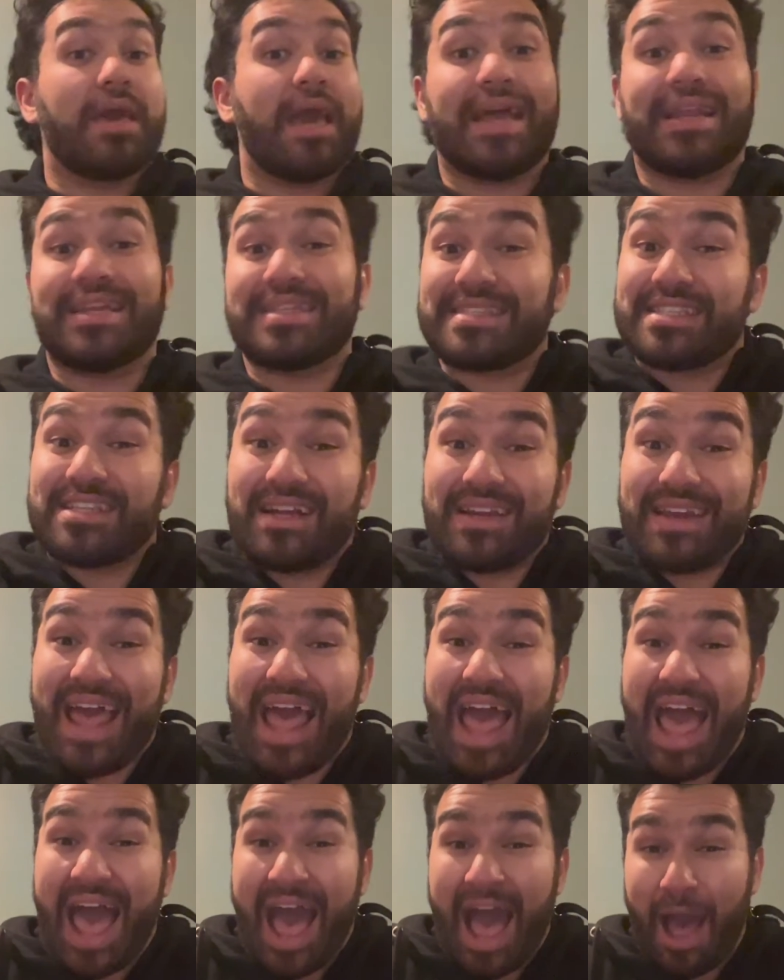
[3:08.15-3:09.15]
And it's done
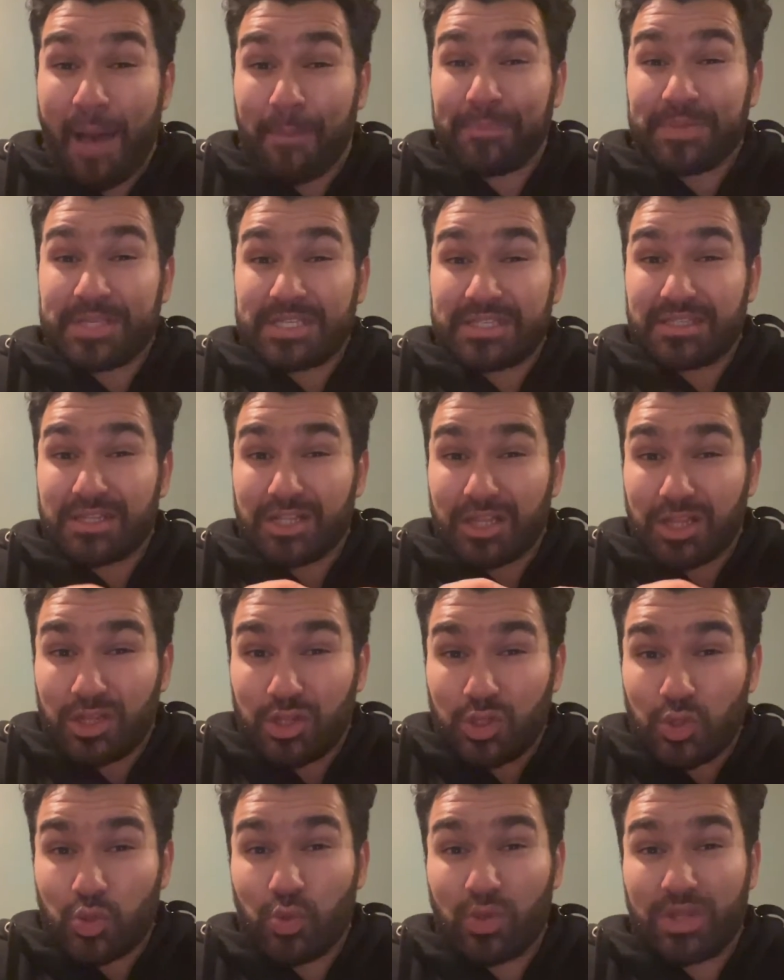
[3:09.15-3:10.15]

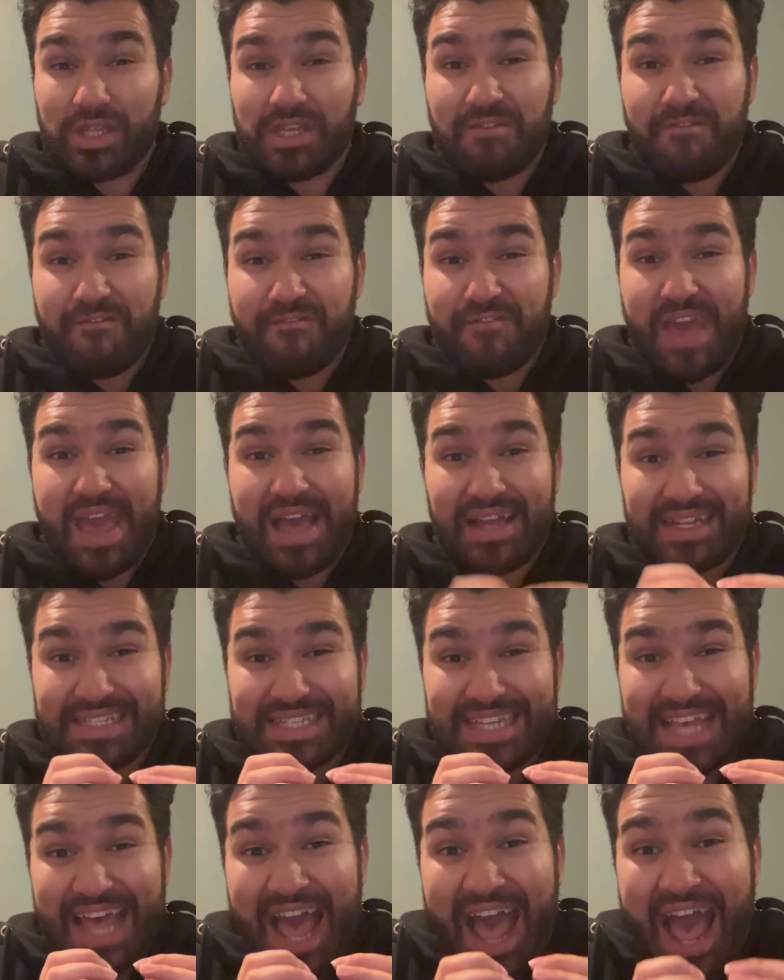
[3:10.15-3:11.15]
absolutely
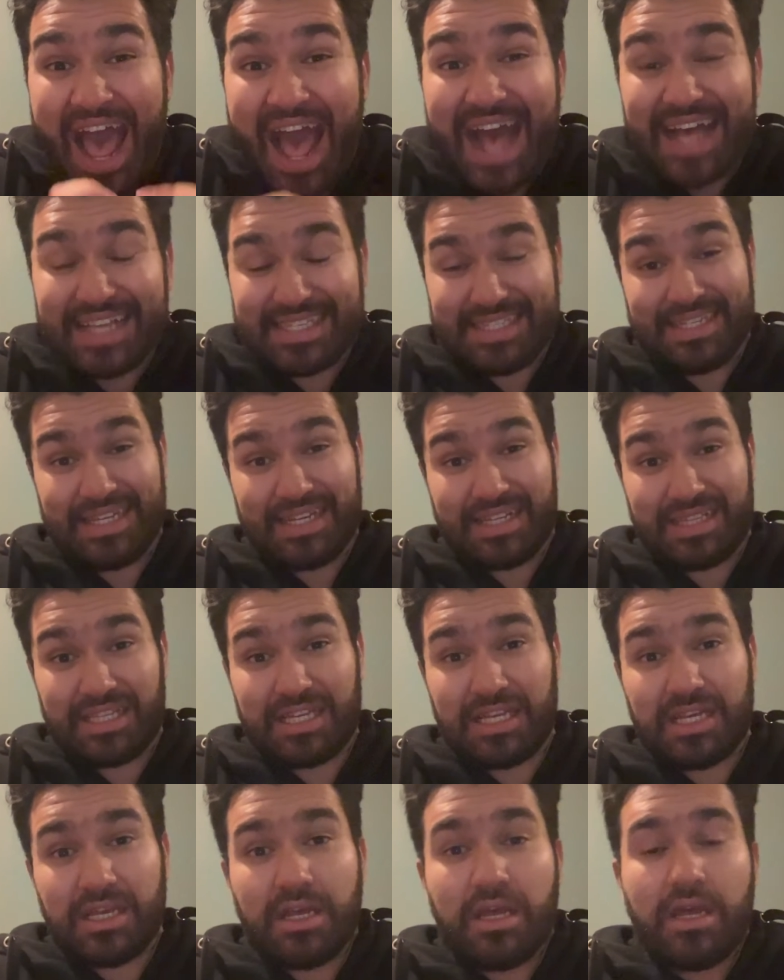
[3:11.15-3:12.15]
fantastically.